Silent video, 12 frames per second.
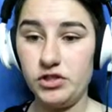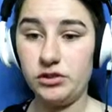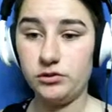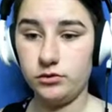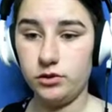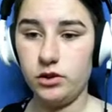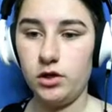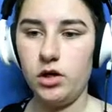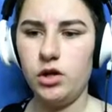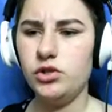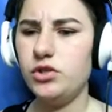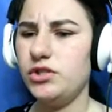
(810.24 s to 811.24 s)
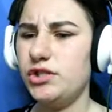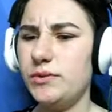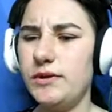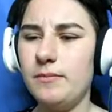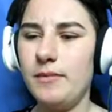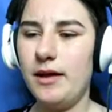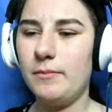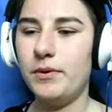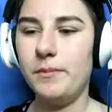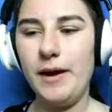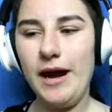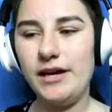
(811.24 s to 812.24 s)
I like this game a lot, actually. It's really
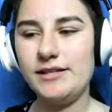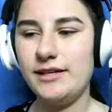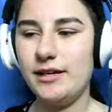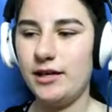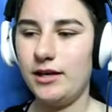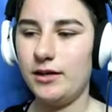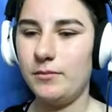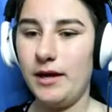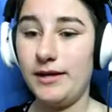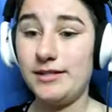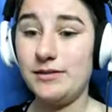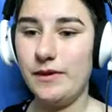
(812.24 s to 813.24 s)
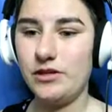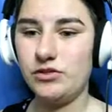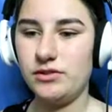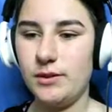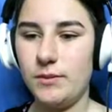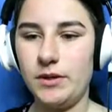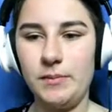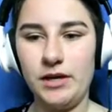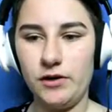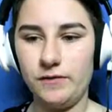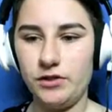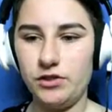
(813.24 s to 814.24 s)
cool. Yo,
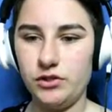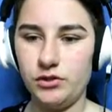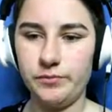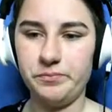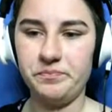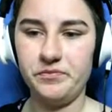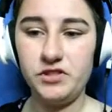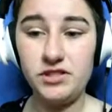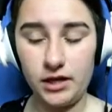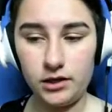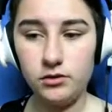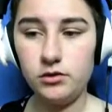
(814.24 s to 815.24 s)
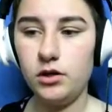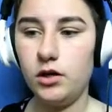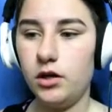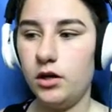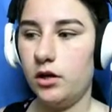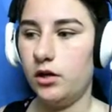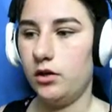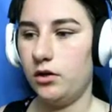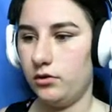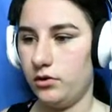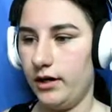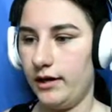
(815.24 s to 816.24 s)
G! I'm sorry to disturb your rest,
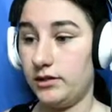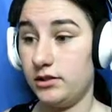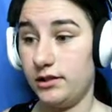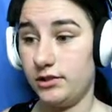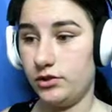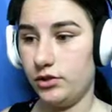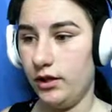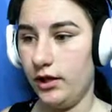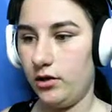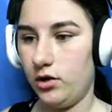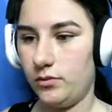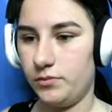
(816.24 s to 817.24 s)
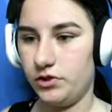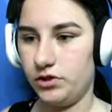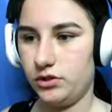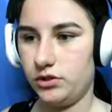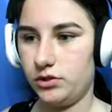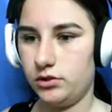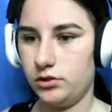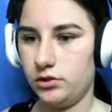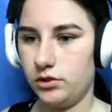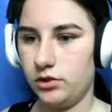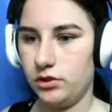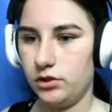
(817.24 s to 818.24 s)
but there are some matters that need your attention.
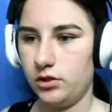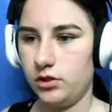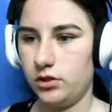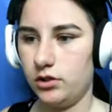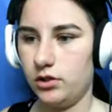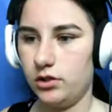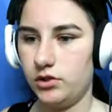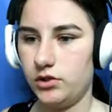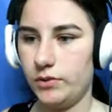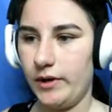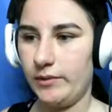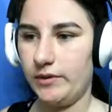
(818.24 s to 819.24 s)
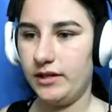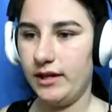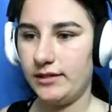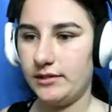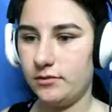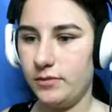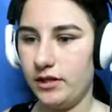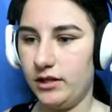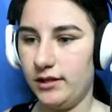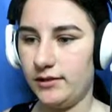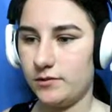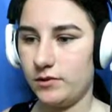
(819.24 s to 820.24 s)
You're expected to manage Almajad's
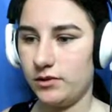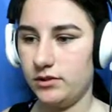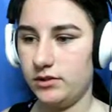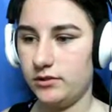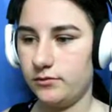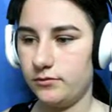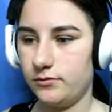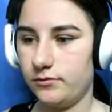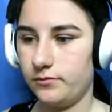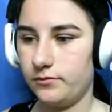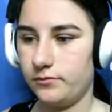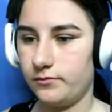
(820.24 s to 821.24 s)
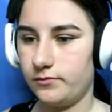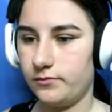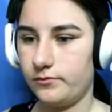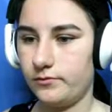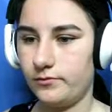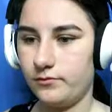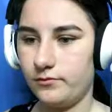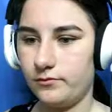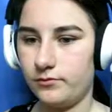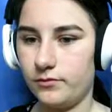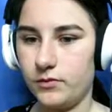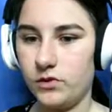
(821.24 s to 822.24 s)
resources, laws, and foreign relationships daily.
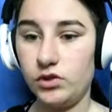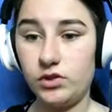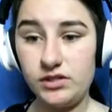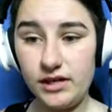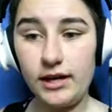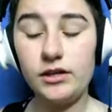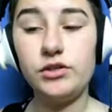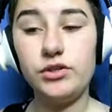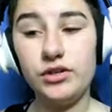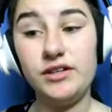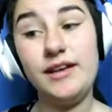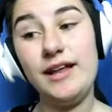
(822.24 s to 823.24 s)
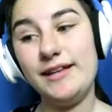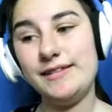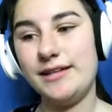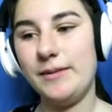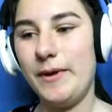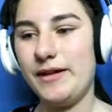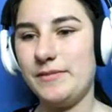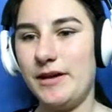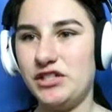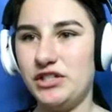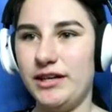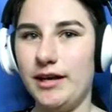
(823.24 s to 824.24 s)
Also, Barry asked me to tell you
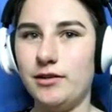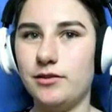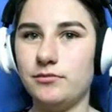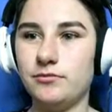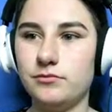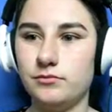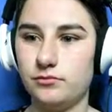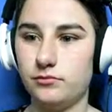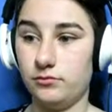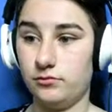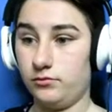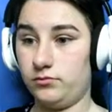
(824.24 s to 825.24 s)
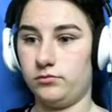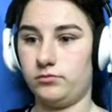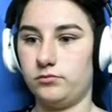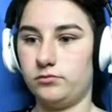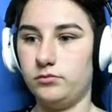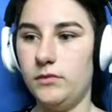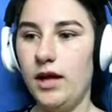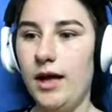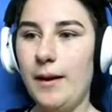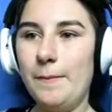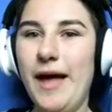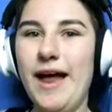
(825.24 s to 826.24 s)
that now's a good time to go to the
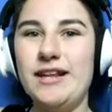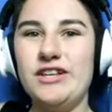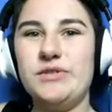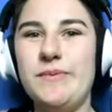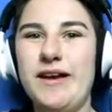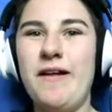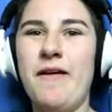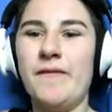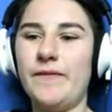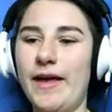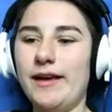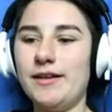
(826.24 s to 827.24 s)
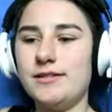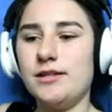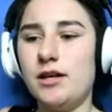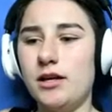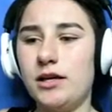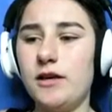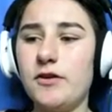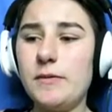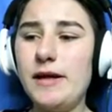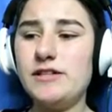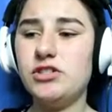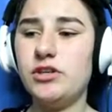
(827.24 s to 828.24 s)
options and tick some boxes if you have
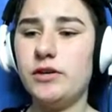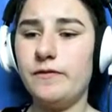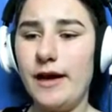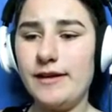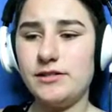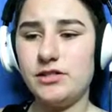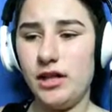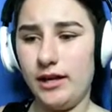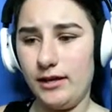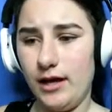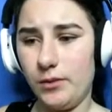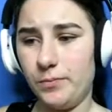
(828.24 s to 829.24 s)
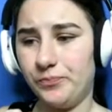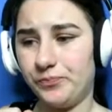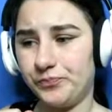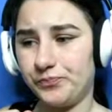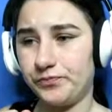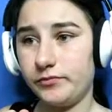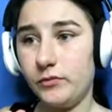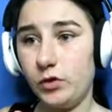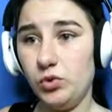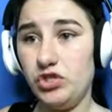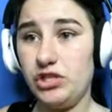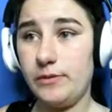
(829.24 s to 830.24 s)
generously supported the growth
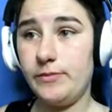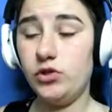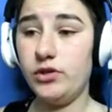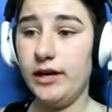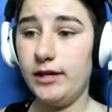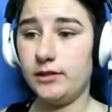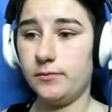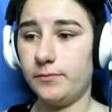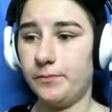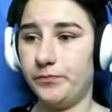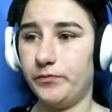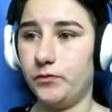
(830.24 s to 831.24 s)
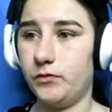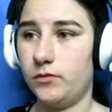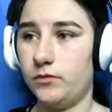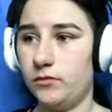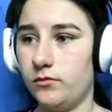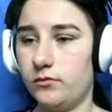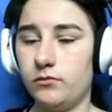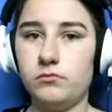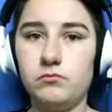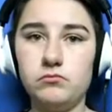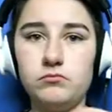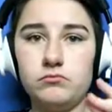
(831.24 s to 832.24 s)
of Almajad. Not sure what he
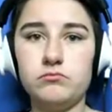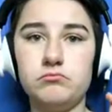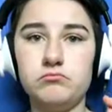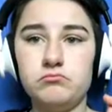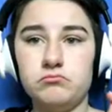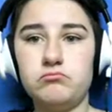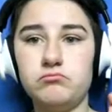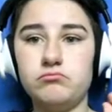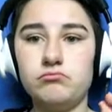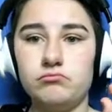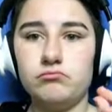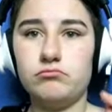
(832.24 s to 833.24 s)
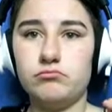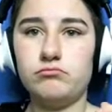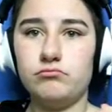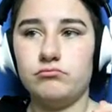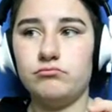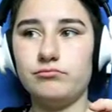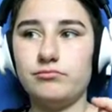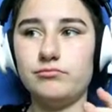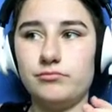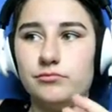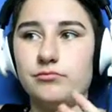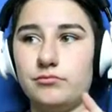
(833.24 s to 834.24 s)
meant, but Barry said he can make a special someone
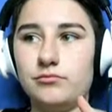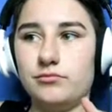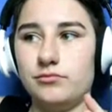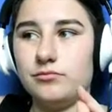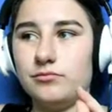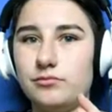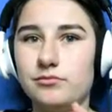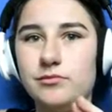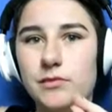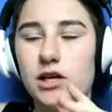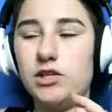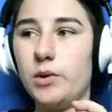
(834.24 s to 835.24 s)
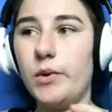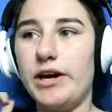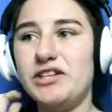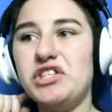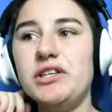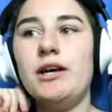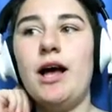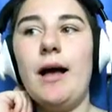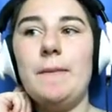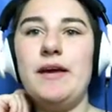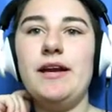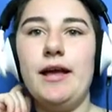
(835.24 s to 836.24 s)
appear if you do. Done.
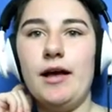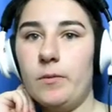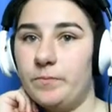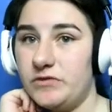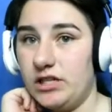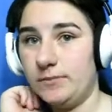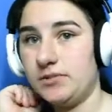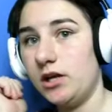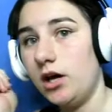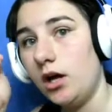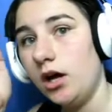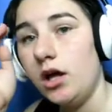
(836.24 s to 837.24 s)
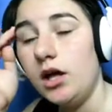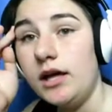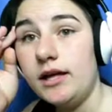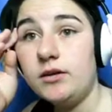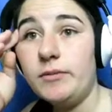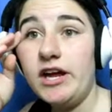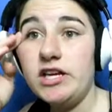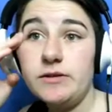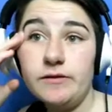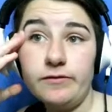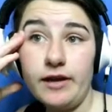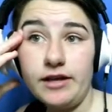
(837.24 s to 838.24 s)
Okay, so let's do that.
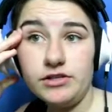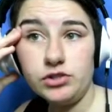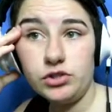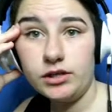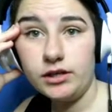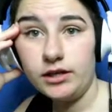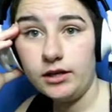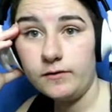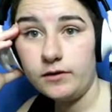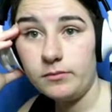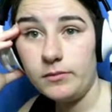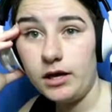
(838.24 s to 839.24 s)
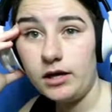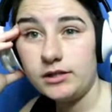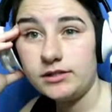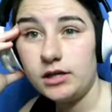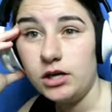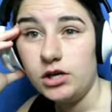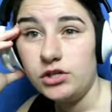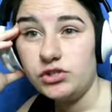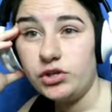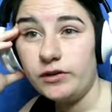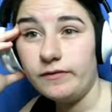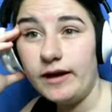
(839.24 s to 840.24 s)
Options. So I would guess it'd be
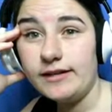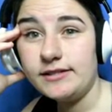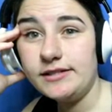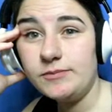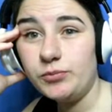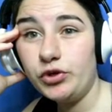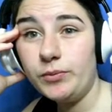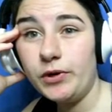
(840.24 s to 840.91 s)
these ones.